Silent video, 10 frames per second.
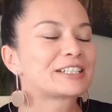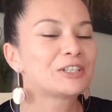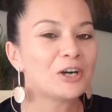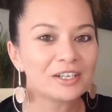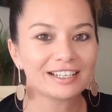
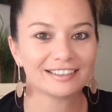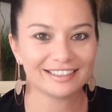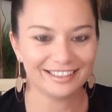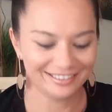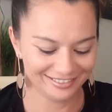God,
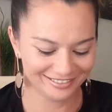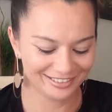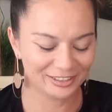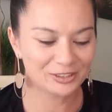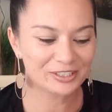Ali,
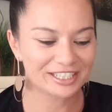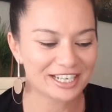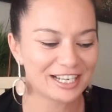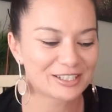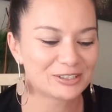I look at
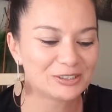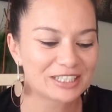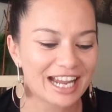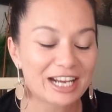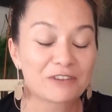charts all
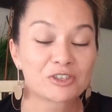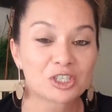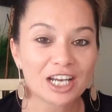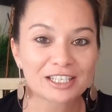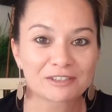day and I've
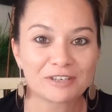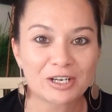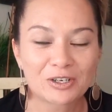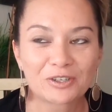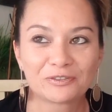just
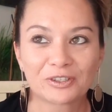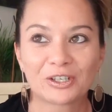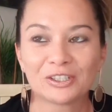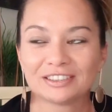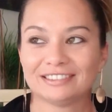
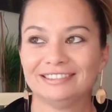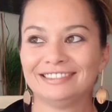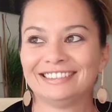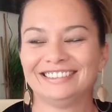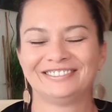forgotten.
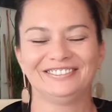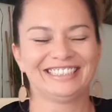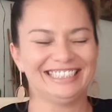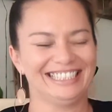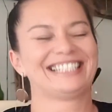
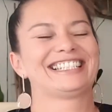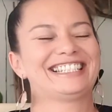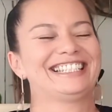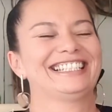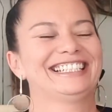
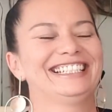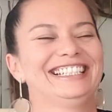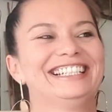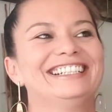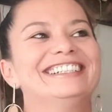
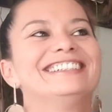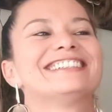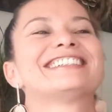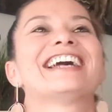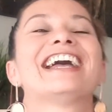
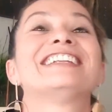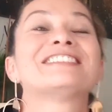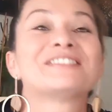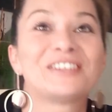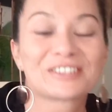It's the end
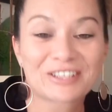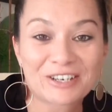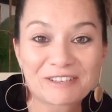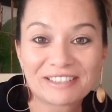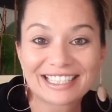of
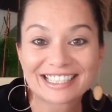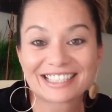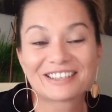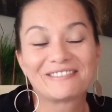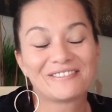October into
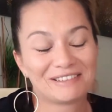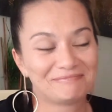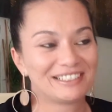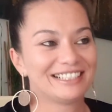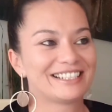
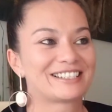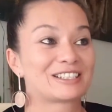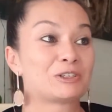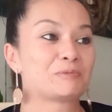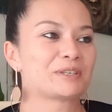November is
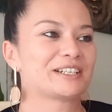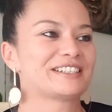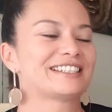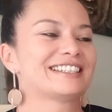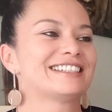
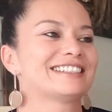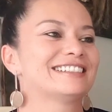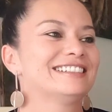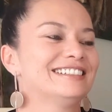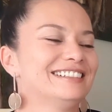Scorpio
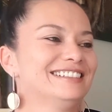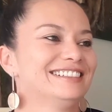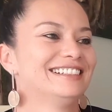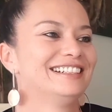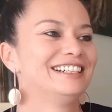season,
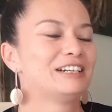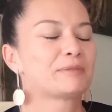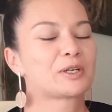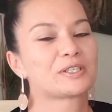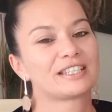
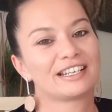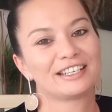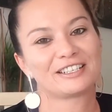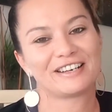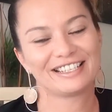because then
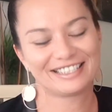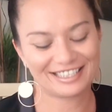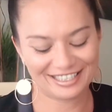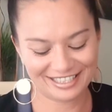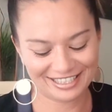it
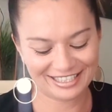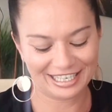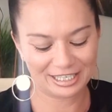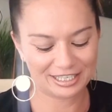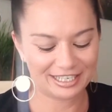transitions to
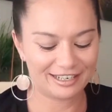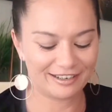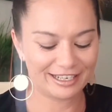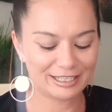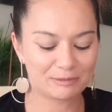
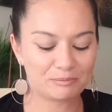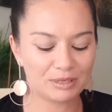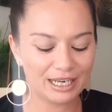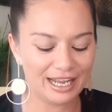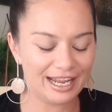Sagittarius.
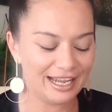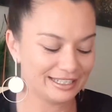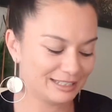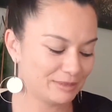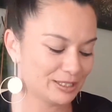
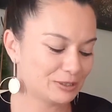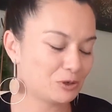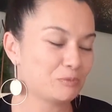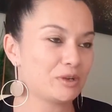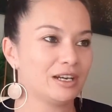Bless my
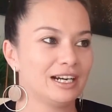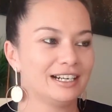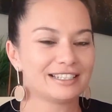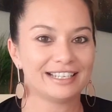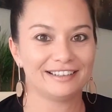Scorpio
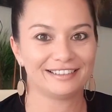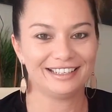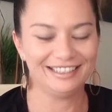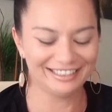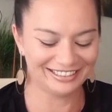hearts out
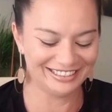there.